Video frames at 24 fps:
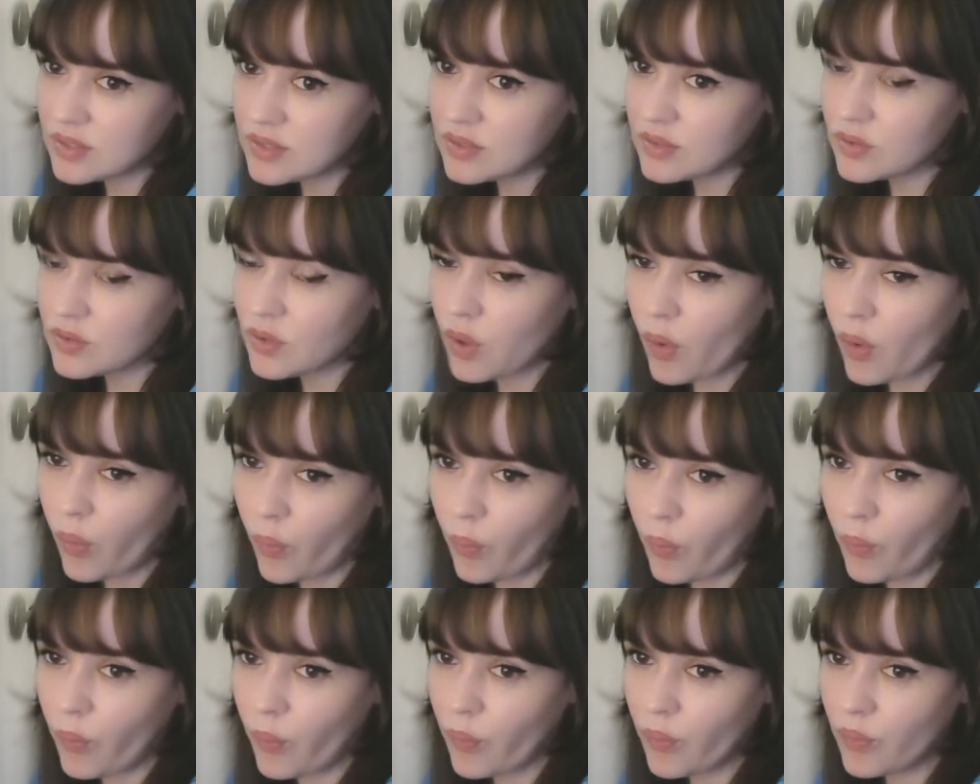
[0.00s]
No,
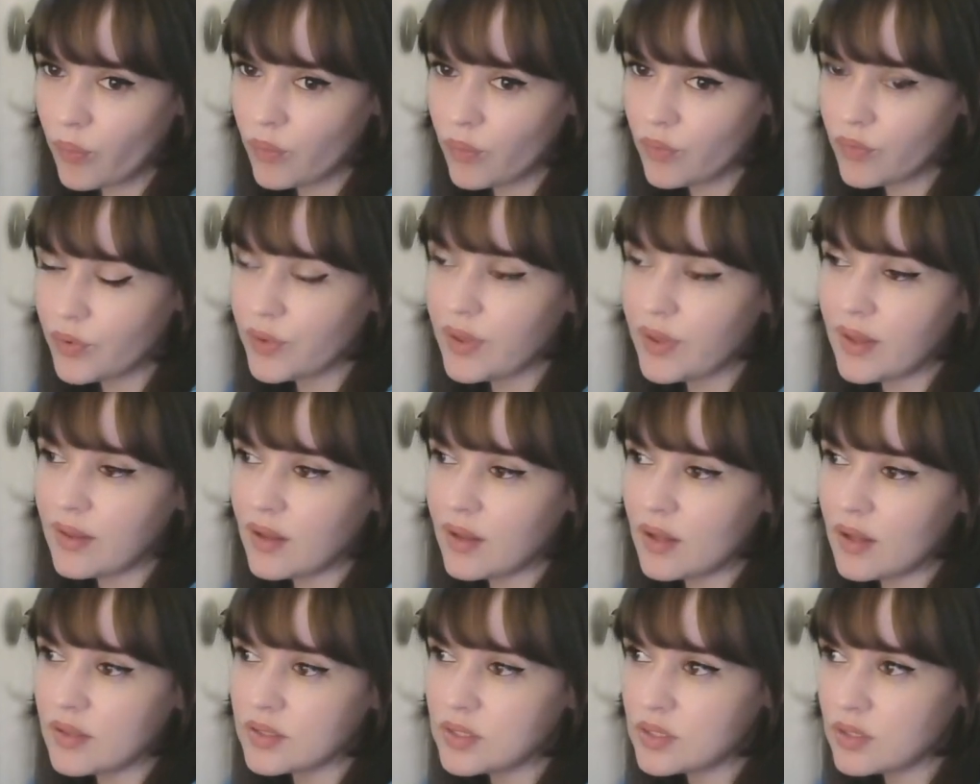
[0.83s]
for their
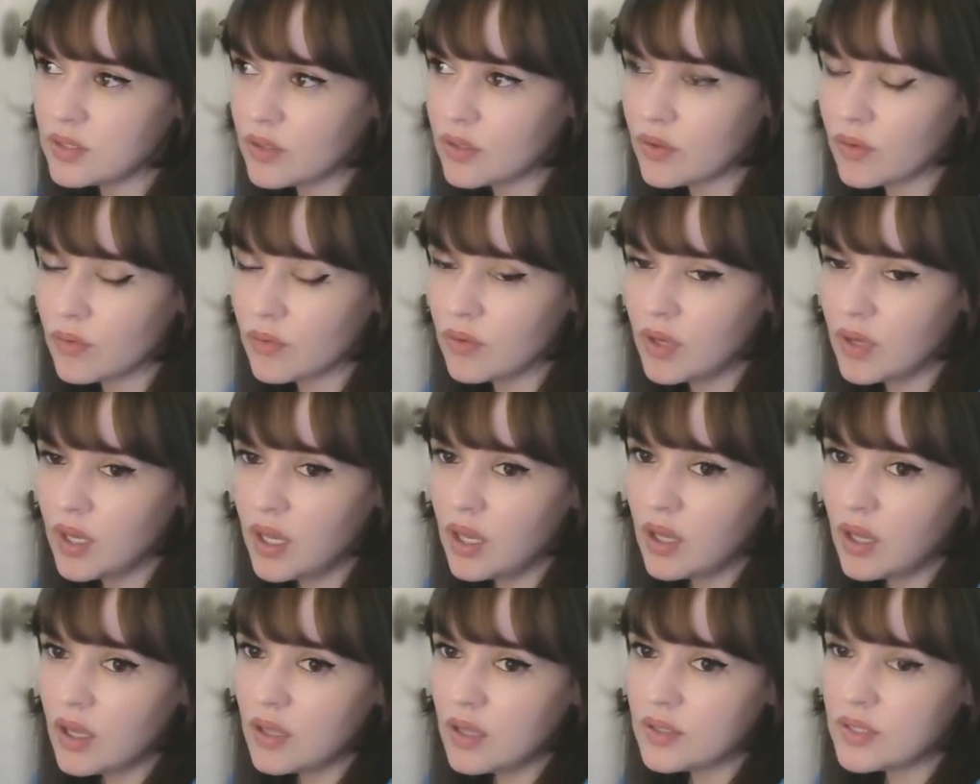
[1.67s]
talents. No,
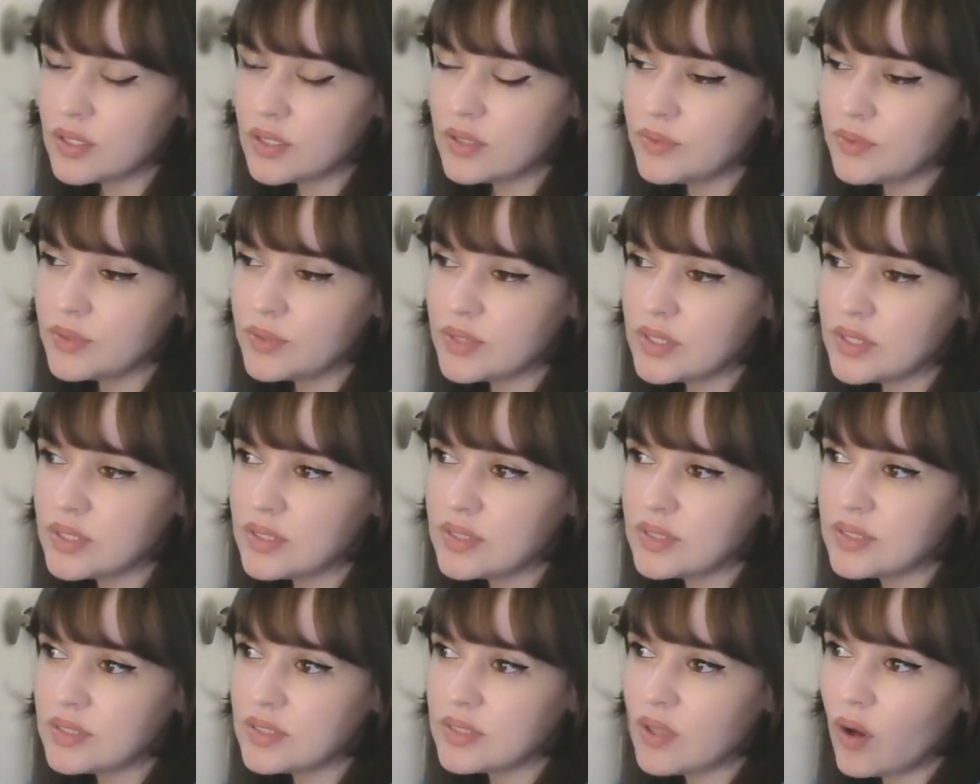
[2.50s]
that was
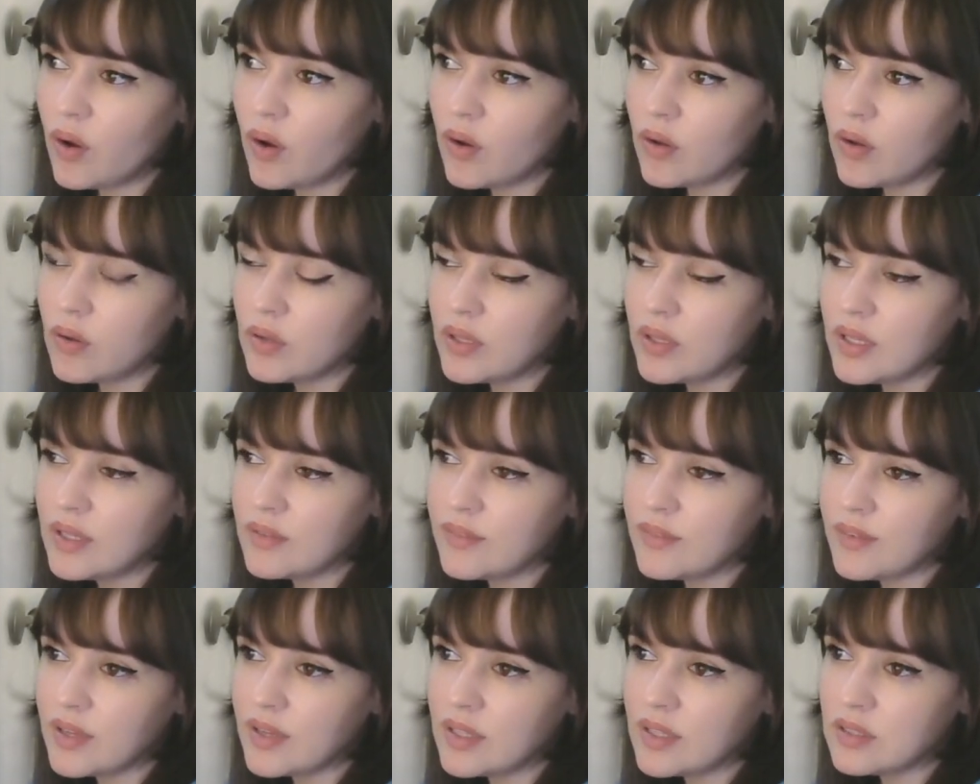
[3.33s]
all
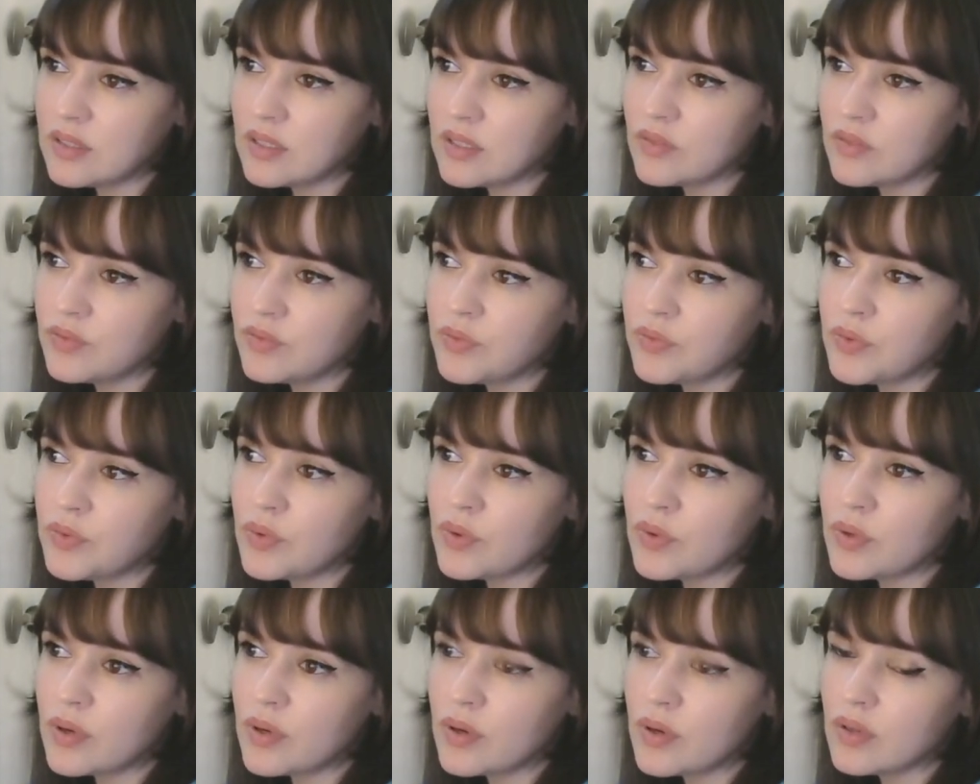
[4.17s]
invented
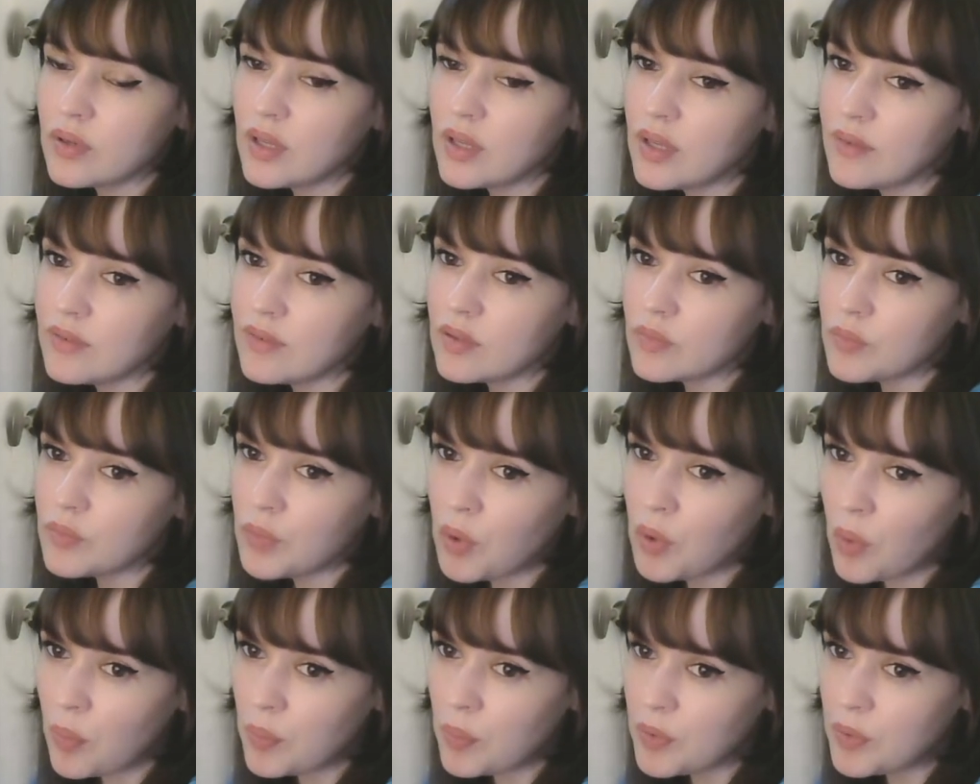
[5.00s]
for even more
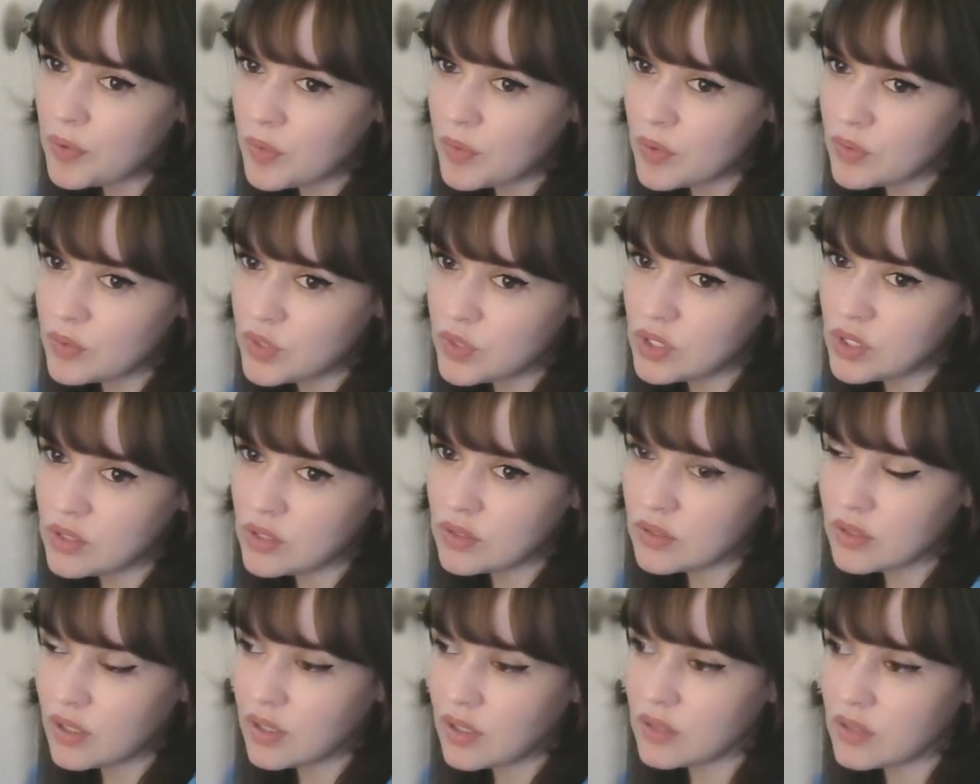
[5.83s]
promotion,
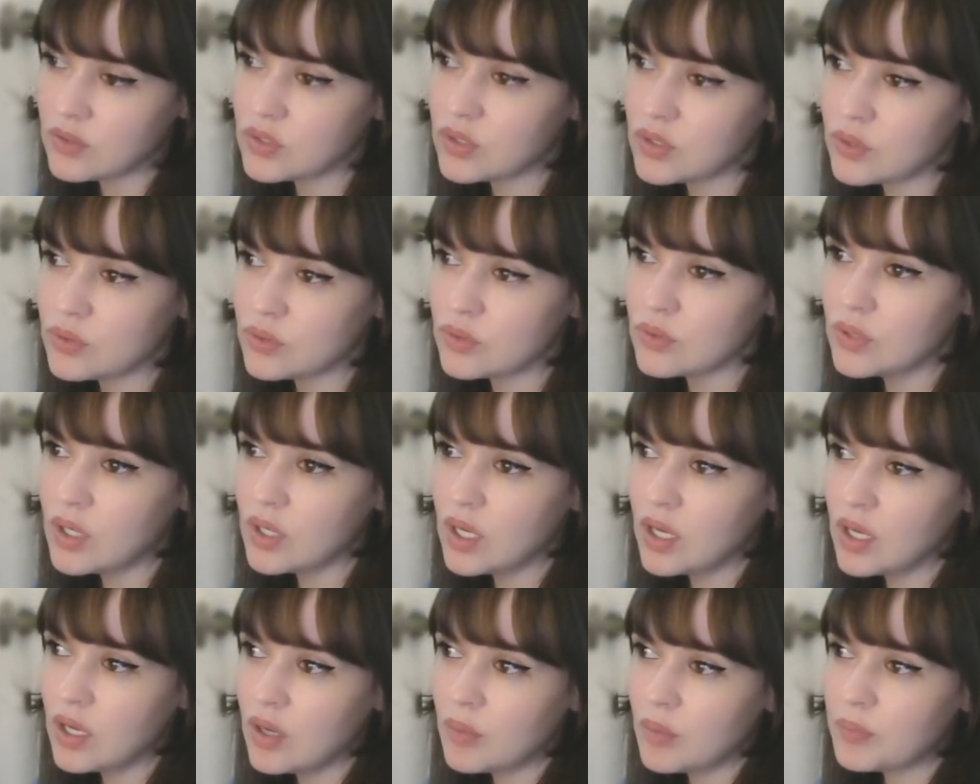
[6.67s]
like to
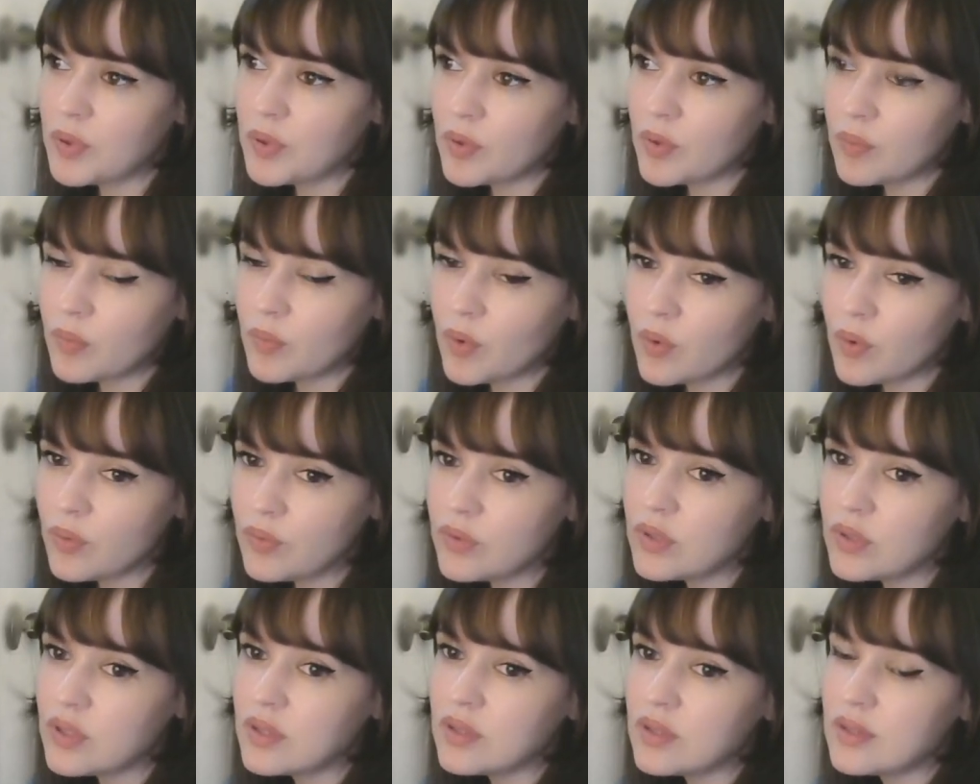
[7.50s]
promote
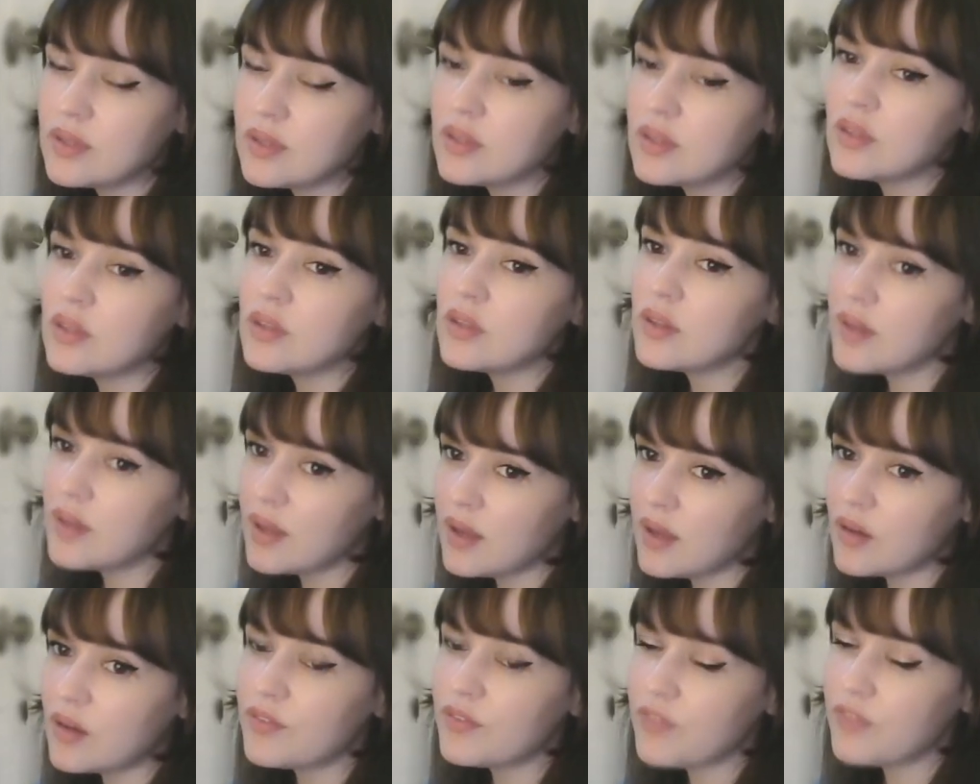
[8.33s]
their
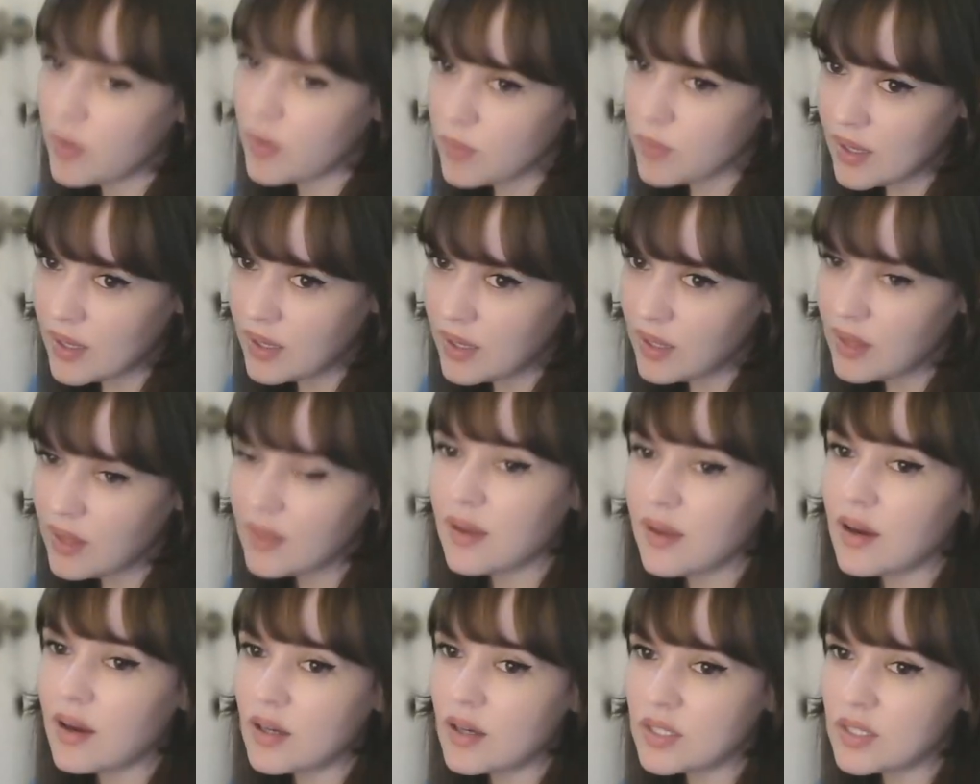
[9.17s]
family, their
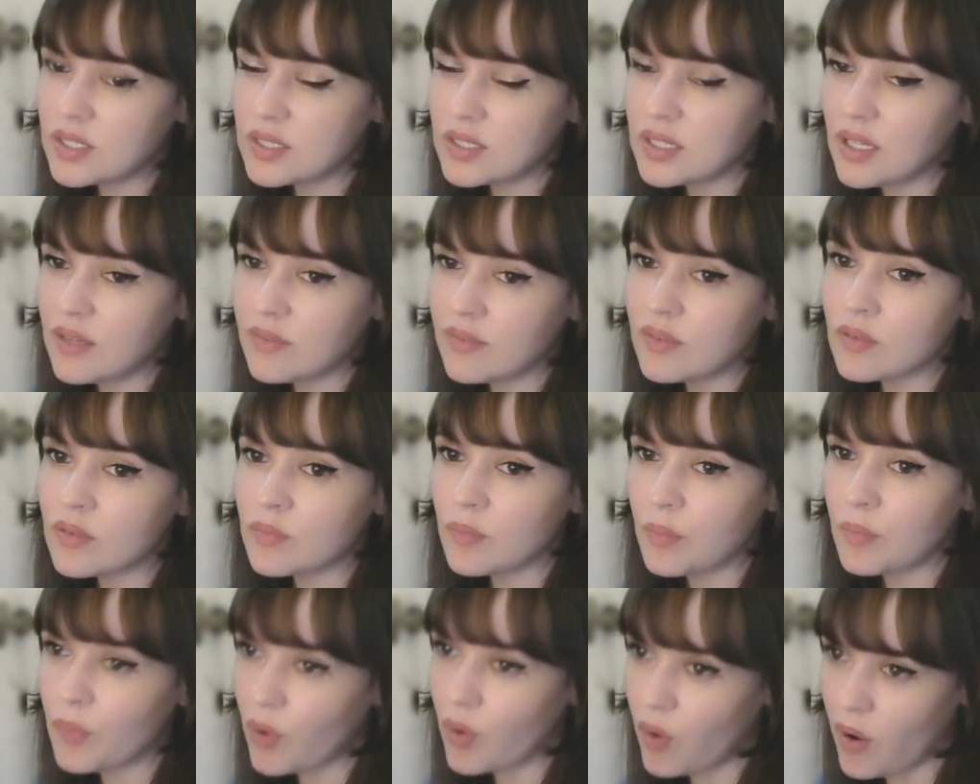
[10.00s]
artists even
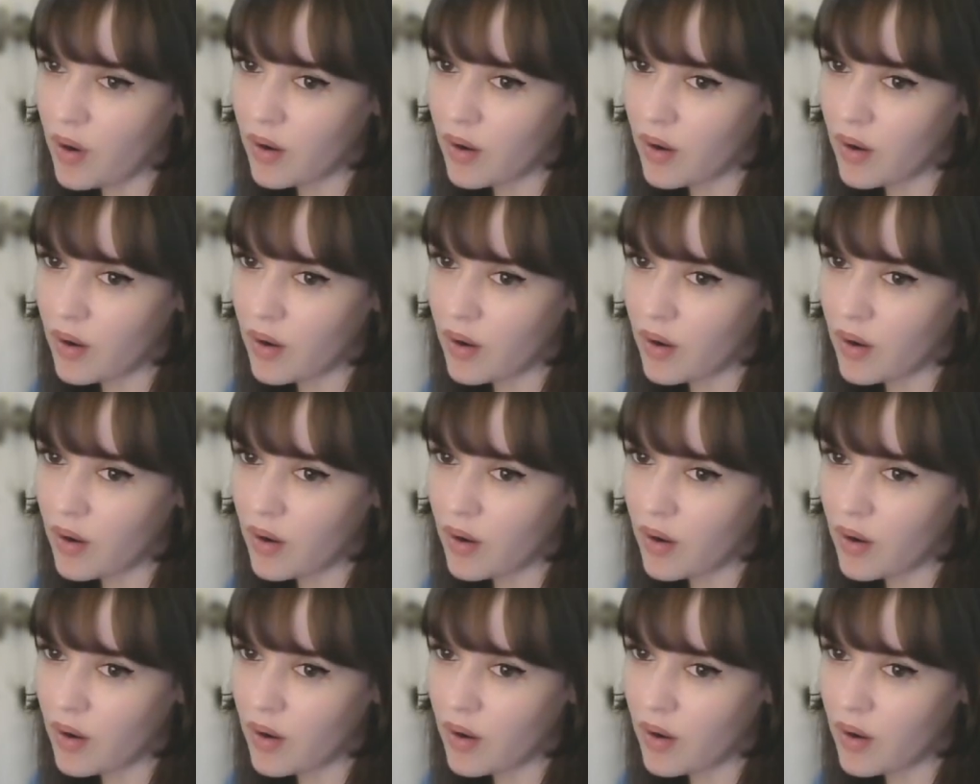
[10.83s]
more.